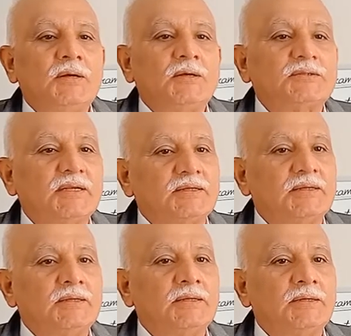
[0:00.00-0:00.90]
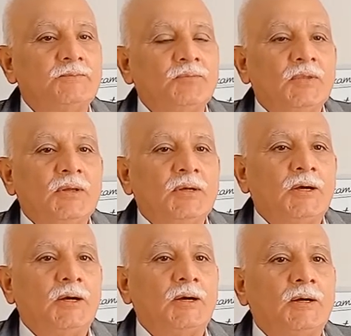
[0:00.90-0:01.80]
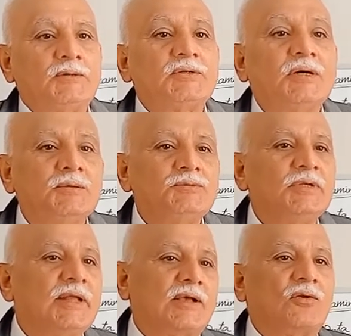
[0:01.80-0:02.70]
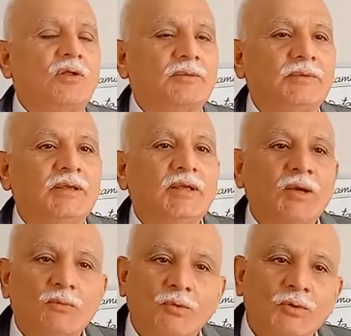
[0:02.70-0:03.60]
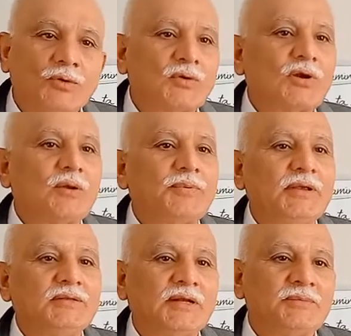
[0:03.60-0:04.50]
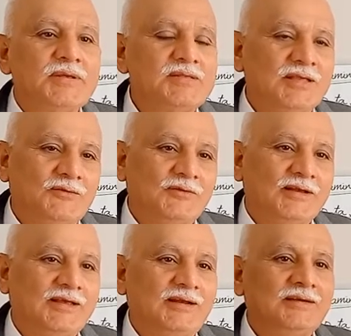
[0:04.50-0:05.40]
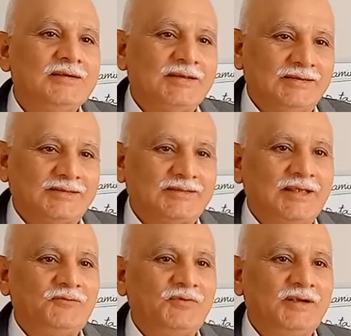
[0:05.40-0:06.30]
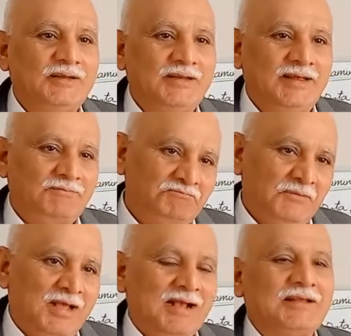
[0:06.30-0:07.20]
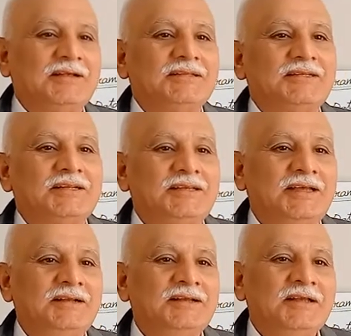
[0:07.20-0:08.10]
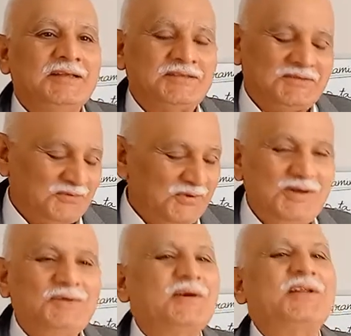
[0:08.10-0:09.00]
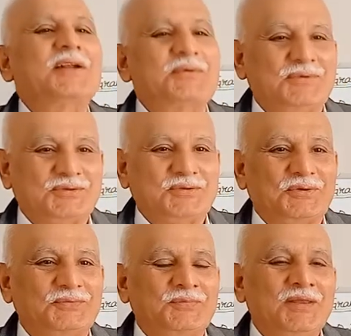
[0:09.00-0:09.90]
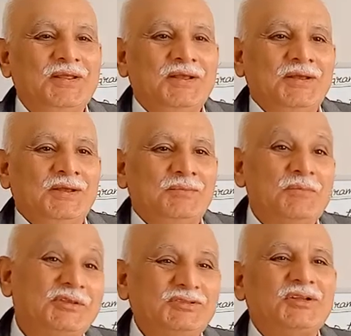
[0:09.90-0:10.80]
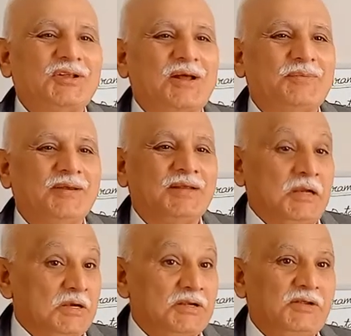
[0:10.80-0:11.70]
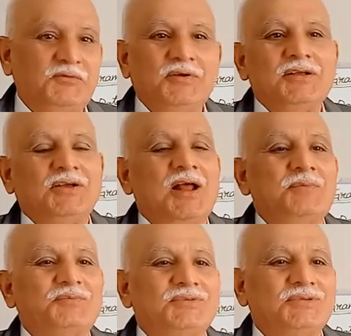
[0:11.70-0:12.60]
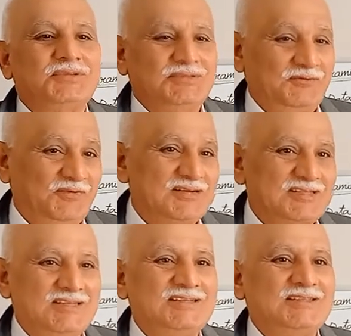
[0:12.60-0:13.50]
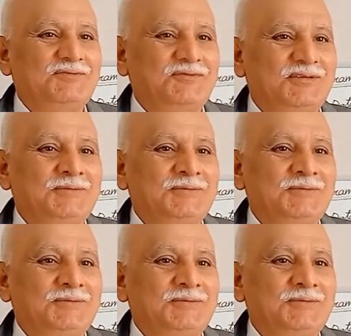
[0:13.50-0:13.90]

certain terms in agronomy. Monocropping, that means every year in the same field in a agriculture year only one crop is grown. Mixed cropping, different crops, different seeds of